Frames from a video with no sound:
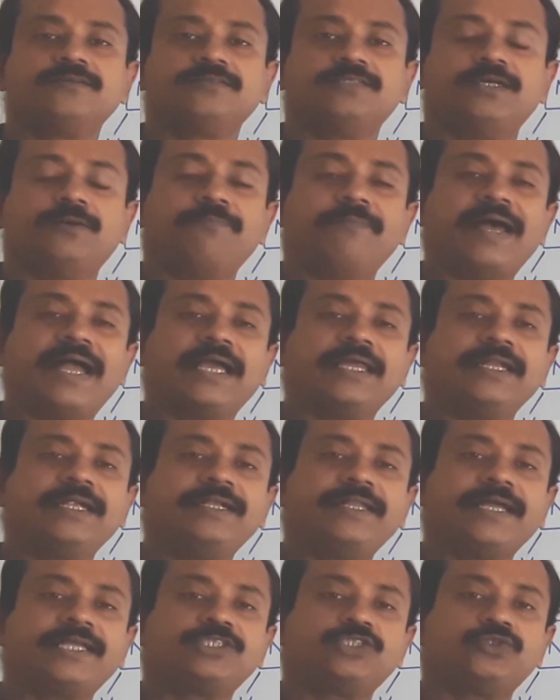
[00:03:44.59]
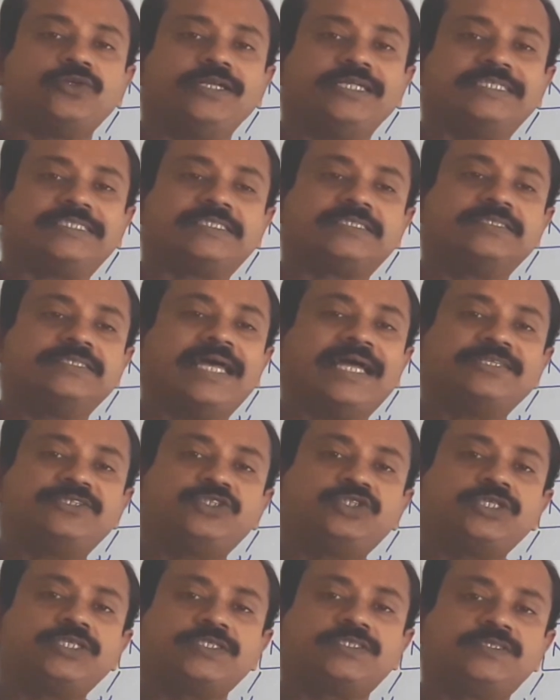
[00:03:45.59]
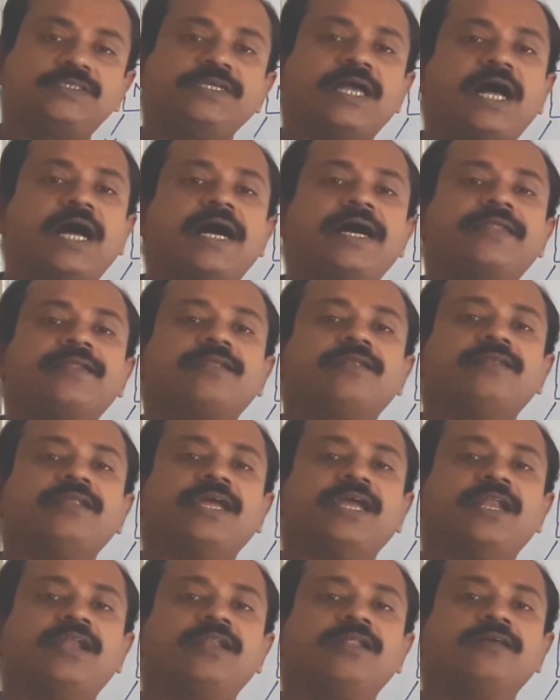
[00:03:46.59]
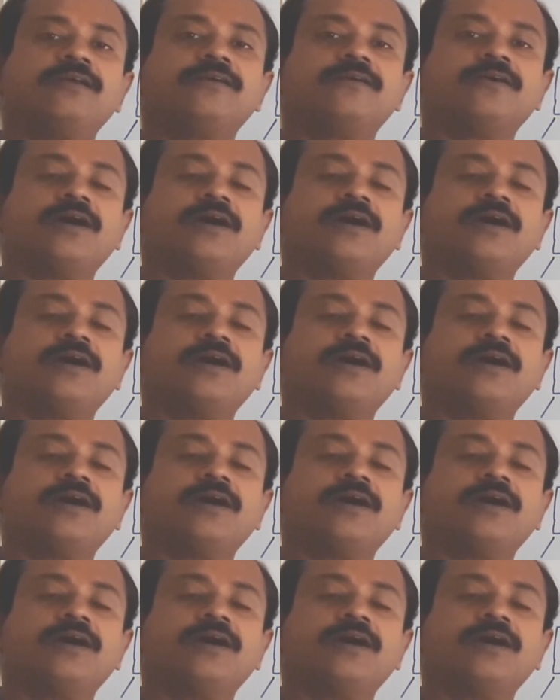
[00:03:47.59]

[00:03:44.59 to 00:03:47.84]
the magnet actually snatches the iron nail